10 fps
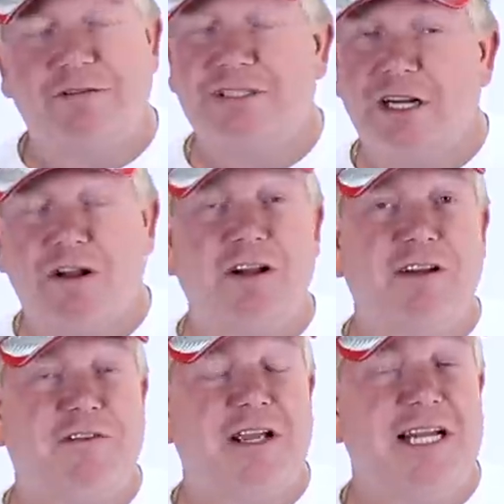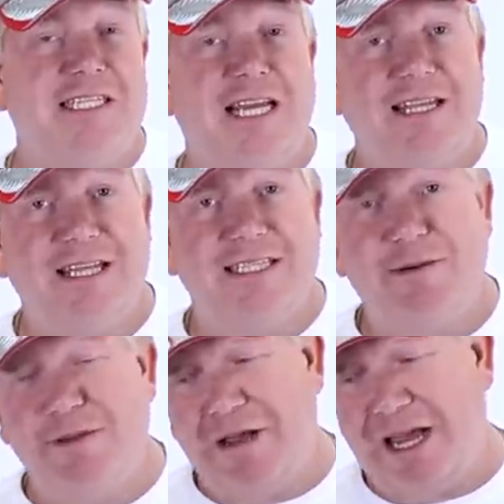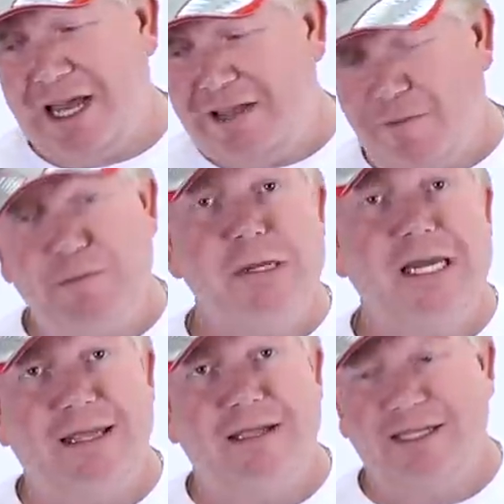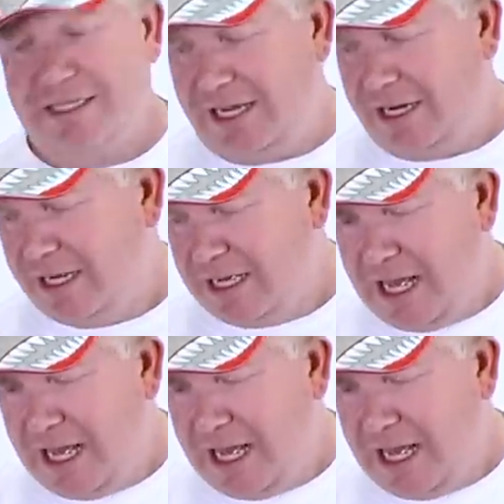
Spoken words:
I've seen a lot of different kits out there. Some of them are even bigger than this kit.